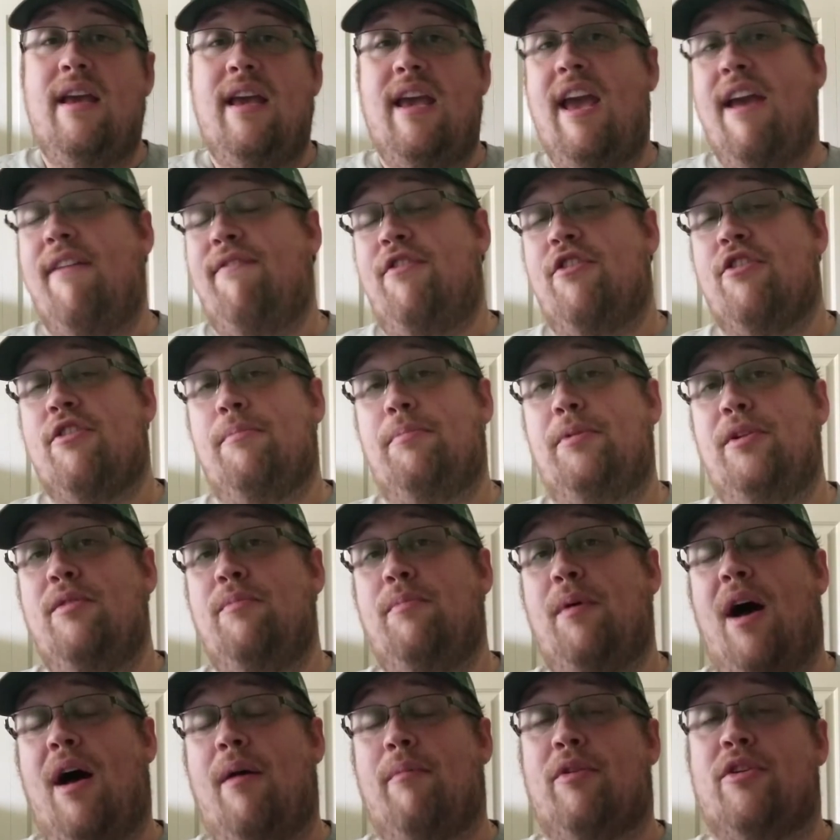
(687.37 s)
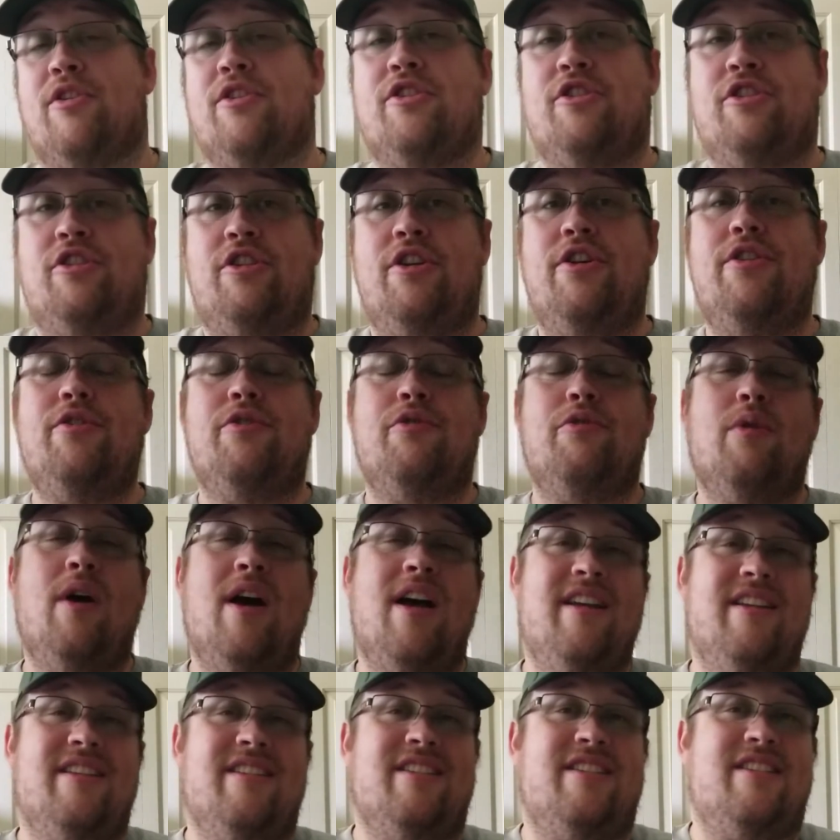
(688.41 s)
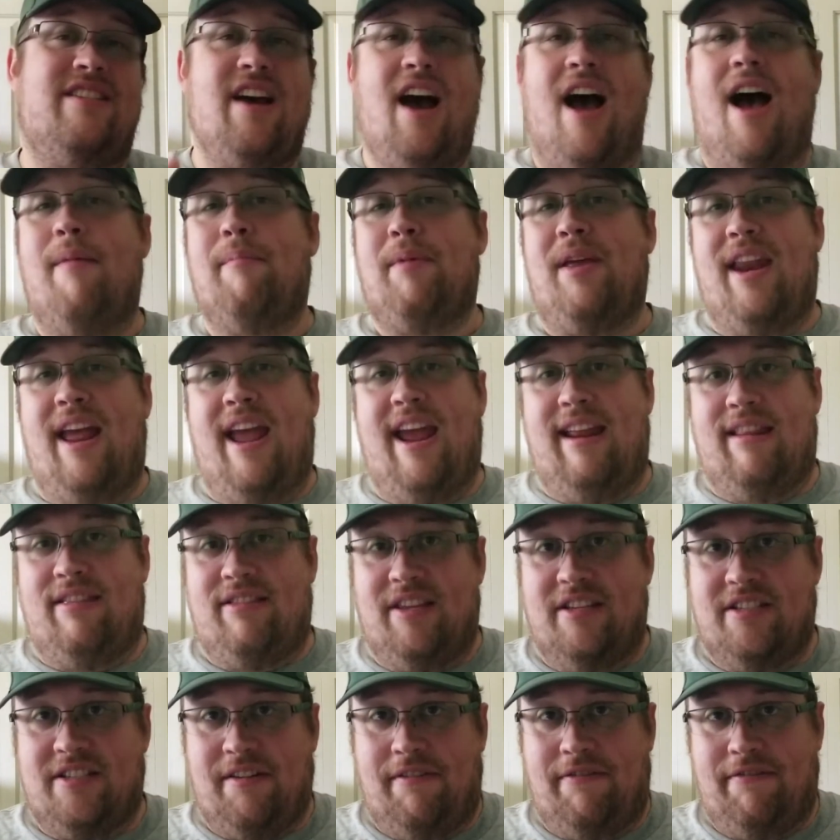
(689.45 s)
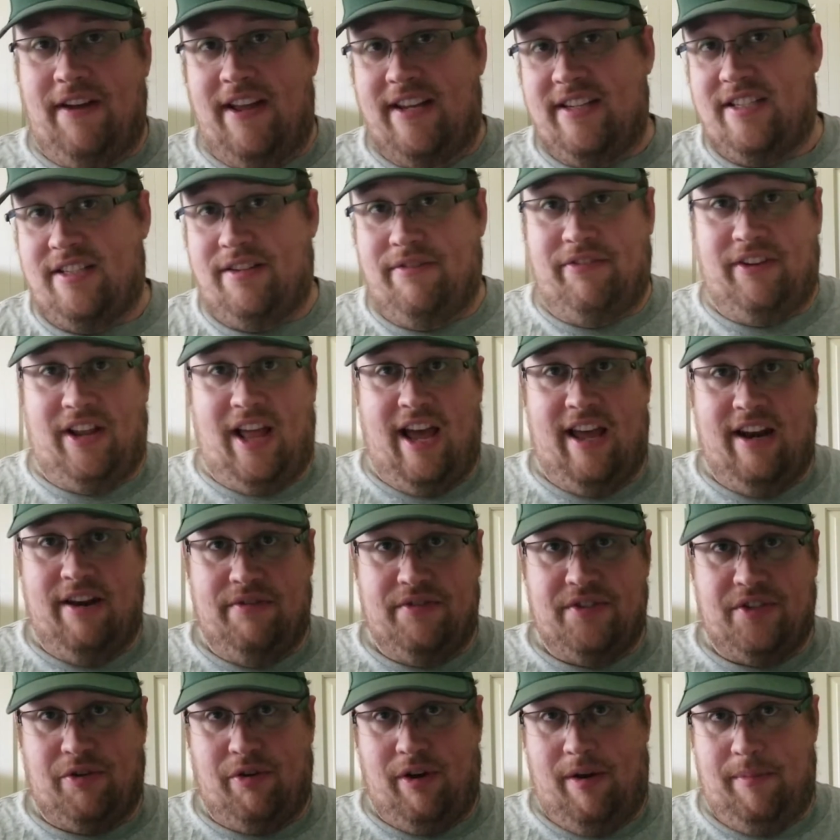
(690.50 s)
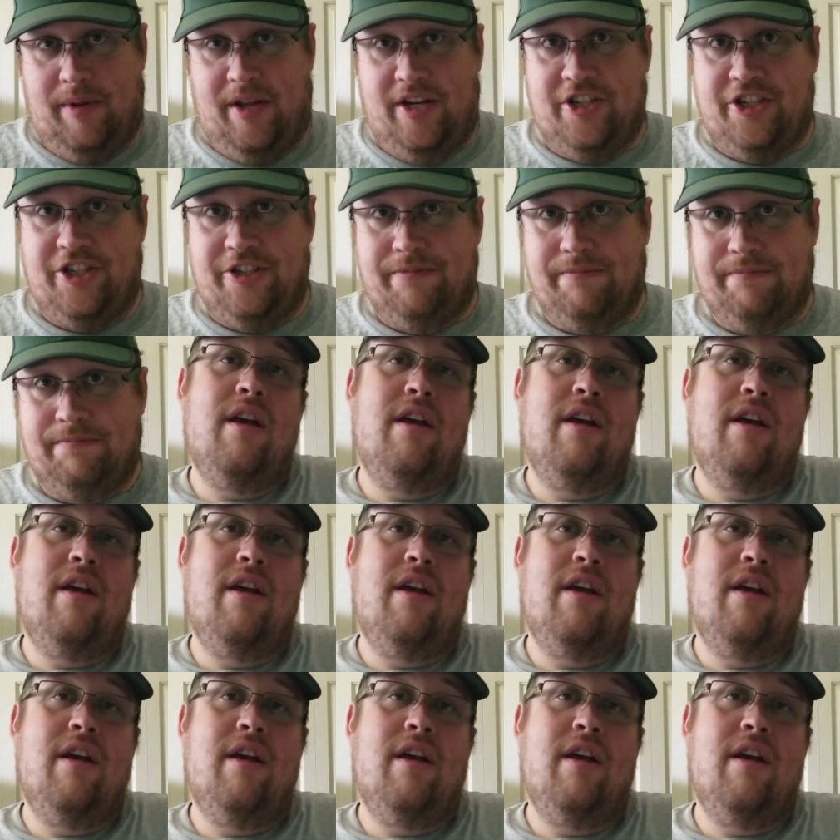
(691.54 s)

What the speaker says: If you're the Blue Bombers, do dominate the defensive line of scrimmage.